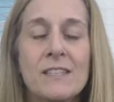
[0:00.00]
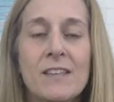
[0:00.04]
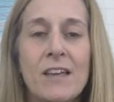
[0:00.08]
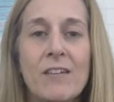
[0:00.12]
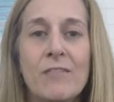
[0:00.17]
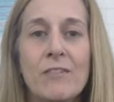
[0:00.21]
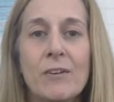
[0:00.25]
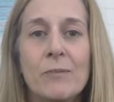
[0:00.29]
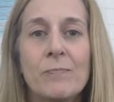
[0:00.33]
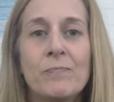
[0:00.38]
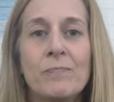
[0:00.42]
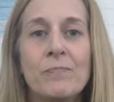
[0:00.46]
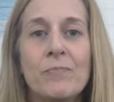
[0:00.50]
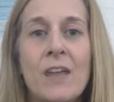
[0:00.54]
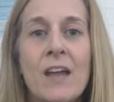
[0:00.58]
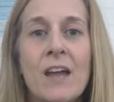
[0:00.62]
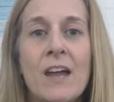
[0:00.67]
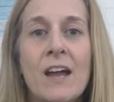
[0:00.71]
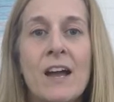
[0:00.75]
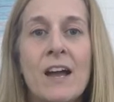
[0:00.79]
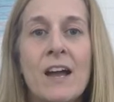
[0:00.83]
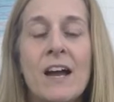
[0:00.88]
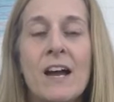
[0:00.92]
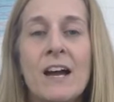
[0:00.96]
Levin.
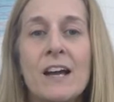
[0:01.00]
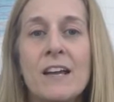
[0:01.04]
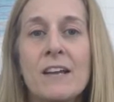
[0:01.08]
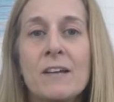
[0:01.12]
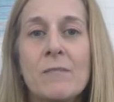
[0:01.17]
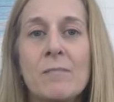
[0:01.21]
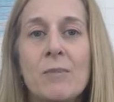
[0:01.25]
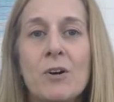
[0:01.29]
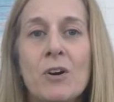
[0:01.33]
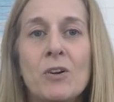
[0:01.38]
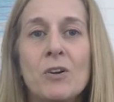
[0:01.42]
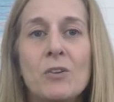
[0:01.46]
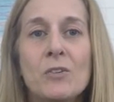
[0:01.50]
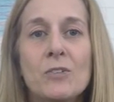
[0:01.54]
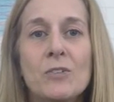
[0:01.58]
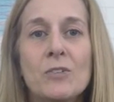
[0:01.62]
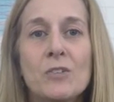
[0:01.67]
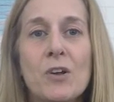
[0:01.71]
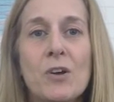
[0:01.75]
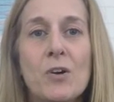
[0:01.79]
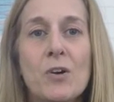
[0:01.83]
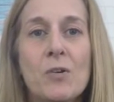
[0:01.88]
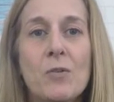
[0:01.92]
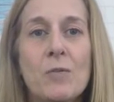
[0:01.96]
I am
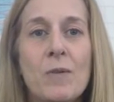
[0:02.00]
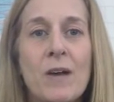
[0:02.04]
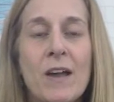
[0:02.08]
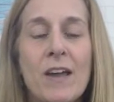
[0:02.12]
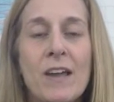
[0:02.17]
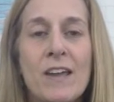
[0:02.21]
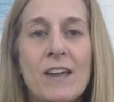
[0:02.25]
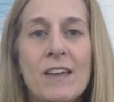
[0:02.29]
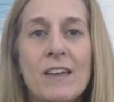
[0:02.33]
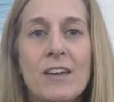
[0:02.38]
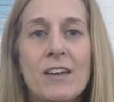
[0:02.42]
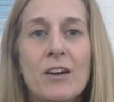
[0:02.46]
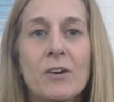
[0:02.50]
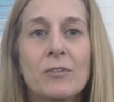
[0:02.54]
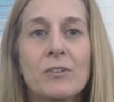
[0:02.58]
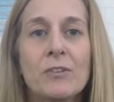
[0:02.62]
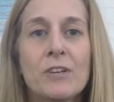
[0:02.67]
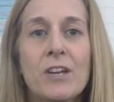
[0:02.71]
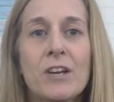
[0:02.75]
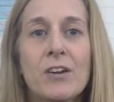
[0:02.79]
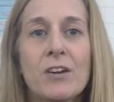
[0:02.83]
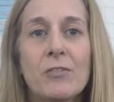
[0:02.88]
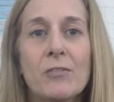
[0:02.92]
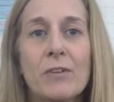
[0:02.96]
also a
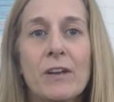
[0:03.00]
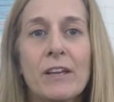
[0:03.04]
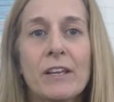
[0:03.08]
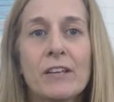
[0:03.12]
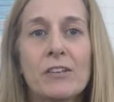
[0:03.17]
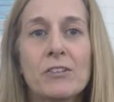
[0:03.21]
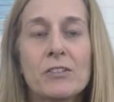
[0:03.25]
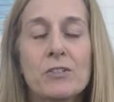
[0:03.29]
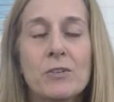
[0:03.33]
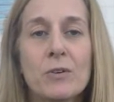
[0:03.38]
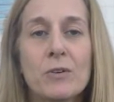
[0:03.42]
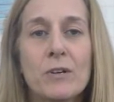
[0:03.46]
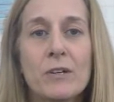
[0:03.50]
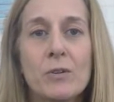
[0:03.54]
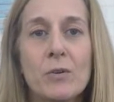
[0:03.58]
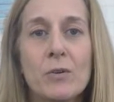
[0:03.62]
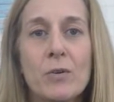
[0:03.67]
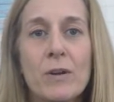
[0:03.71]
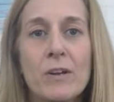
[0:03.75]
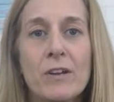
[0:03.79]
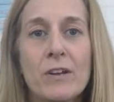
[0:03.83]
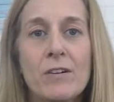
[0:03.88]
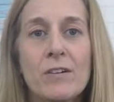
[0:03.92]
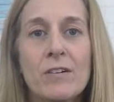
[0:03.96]
healthcare regulatory
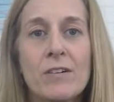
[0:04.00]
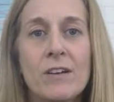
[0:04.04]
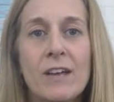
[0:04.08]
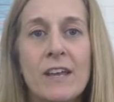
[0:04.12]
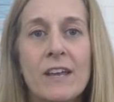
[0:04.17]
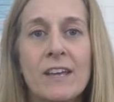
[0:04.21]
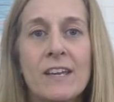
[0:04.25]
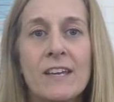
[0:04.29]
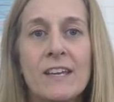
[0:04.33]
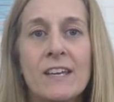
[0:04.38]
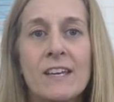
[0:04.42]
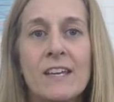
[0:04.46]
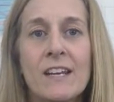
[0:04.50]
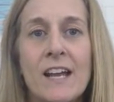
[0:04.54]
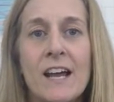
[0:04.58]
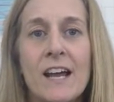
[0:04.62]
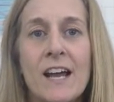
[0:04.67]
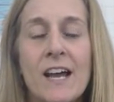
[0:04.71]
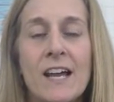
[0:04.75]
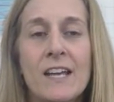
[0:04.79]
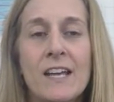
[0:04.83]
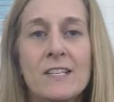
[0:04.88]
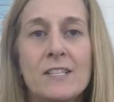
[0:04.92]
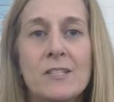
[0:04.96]
lawyer, and
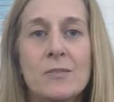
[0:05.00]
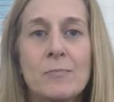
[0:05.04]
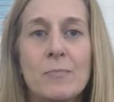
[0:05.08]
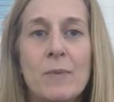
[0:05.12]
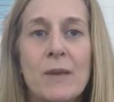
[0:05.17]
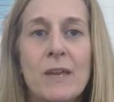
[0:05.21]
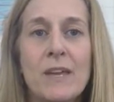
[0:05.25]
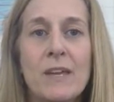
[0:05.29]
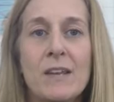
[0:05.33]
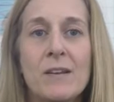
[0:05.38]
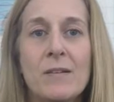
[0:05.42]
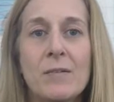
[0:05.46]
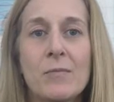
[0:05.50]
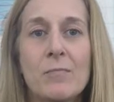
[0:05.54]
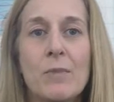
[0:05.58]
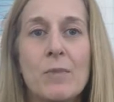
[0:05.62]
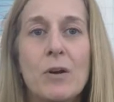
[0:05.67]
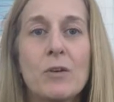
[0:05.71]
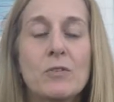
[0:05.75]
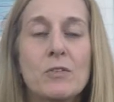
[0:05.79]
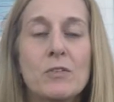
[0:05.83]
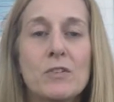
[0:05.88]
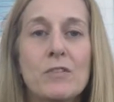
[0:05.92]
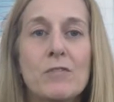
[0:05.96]
I spend
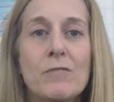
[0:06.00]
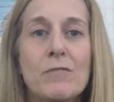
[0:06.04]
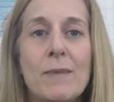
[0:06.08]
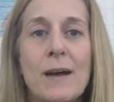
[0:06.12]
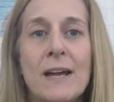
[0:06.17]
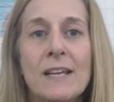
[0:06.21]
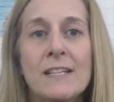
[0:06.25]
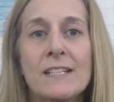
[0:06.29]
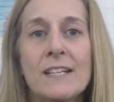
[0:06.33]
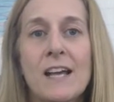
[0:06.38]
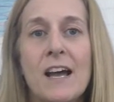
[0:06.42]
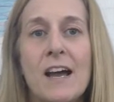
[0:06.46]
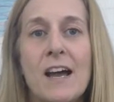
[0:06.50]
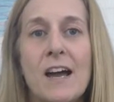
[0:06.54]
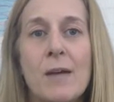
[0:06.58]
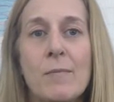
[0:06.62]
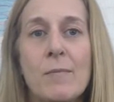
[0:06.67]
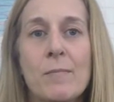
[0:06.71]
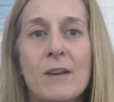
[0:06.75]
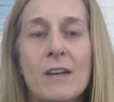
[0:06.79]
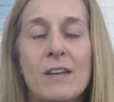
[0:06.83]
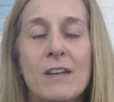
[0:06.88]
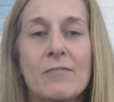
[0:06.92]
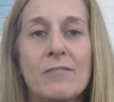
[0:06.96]
most of my
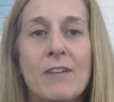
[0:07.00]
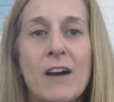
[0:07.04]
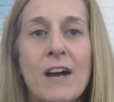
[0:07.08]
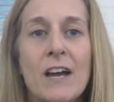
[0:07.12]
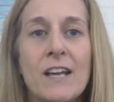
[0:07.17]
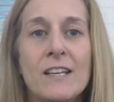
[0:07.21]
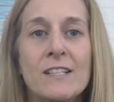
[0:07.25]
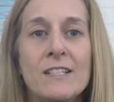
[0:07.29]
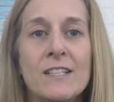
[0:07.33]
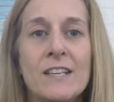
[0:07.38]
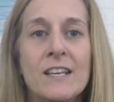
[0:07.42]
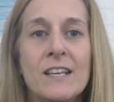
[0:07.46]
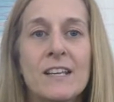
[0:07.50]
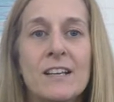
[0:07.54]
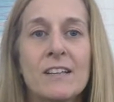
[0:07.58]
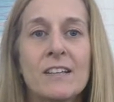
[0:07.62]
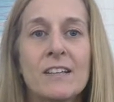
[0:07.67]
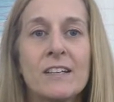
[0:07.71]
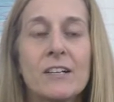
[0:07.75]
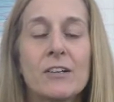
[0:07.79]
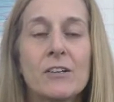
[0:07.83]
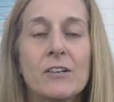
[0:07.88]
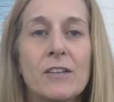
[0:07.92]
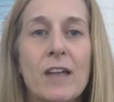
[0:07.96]
time advising
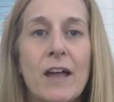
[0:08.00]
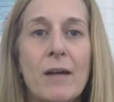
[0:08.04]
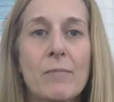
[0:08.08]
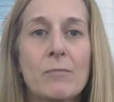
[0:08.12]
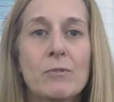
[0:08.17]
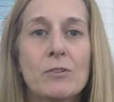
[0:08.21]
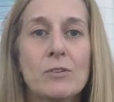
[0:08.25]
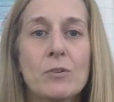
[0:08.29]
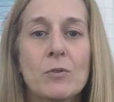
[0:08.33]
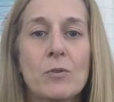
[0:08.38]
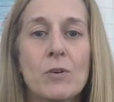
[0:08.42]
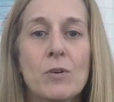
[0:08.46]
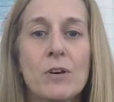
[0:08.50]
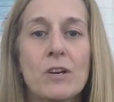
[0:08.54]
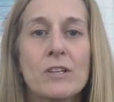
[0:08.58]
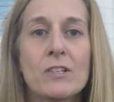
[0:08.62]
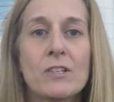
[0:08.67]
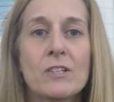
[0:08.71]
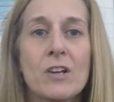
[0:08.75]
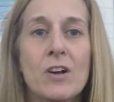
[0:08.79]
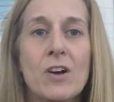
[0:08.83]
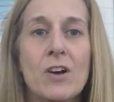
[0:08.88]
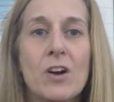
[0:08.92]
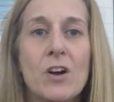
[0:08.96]
clinical
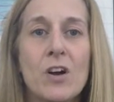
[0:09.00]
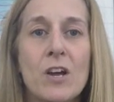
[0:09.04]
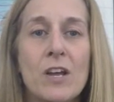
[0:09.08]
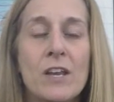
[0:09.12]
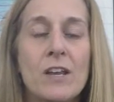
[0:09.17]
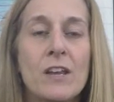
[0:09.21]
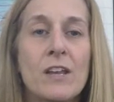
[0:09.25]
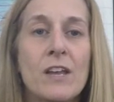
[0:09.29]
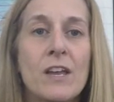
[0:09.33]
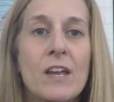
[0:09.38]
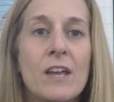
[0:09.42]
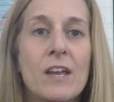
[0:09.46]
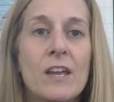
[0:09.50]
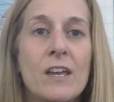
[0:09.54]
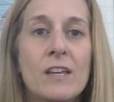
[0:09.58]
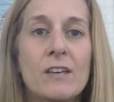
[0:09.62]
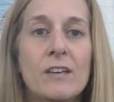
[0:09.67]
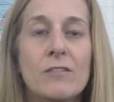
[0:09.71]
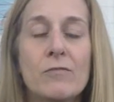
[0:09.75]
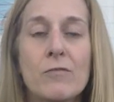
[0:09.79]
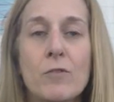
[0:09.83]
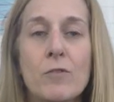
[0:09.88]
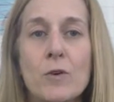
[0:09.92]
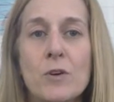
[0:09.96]
laboratories on
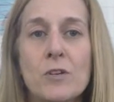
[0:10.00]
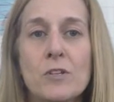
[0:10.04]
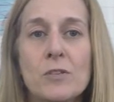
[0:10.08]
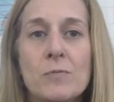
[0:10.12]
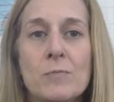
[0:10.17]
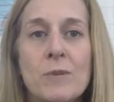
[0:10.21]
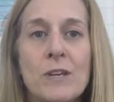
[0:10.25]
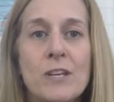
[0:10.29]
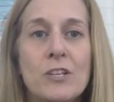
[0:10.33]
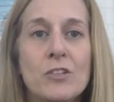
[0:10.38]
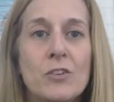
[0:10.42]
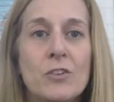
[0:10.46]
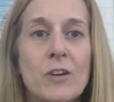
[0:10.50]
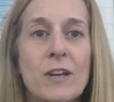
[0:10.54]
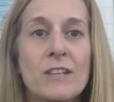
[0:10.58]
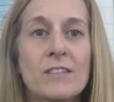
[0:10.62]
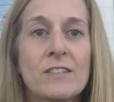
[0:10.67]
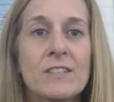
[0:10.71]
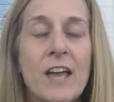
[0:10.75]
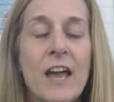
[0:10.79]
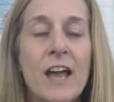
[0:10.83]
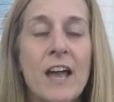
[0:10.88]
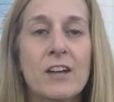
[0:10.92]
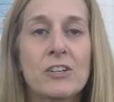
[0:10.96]
enforcement,
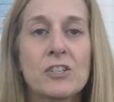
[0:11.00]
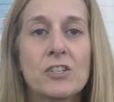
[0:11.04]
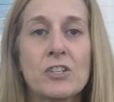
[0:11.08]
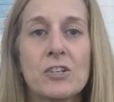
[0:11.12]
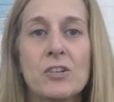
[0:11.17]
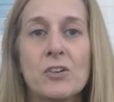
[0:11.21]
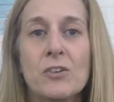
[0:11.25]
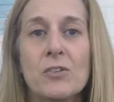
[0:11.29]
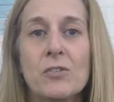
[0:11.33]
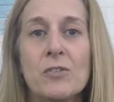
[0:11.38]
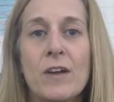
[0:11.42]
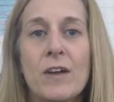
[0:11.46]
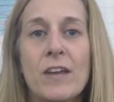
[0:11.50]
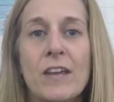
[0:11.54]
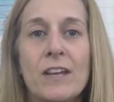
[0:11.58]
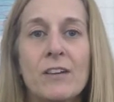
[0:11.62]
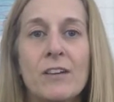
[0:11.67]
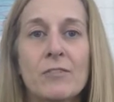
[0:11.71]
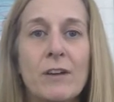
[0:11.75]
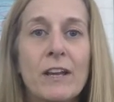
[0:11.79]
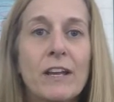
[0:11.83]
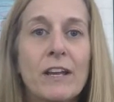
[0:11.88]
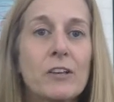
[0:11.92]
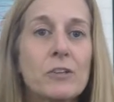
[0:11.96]
transactional,
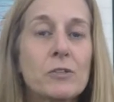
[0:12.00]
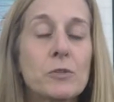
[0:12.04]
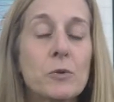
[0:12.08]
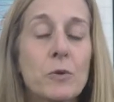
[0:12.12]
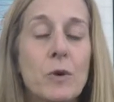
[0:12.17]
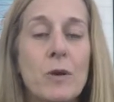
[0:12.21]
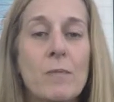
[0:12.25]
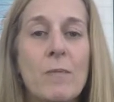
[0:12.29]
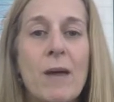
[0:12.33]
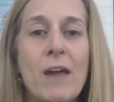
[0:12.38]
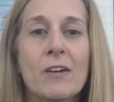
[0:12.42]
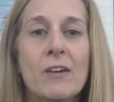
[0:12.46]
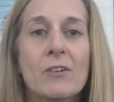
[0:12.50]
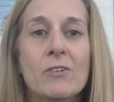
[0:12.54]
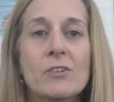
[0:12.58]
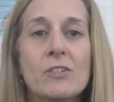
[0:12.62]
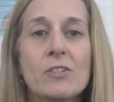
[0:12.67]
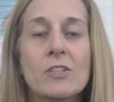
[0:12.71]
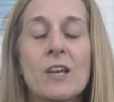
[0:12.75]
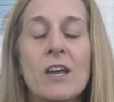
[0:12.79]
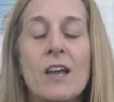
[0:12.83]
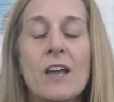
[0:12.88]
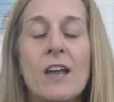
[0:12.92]
and regulatory matters.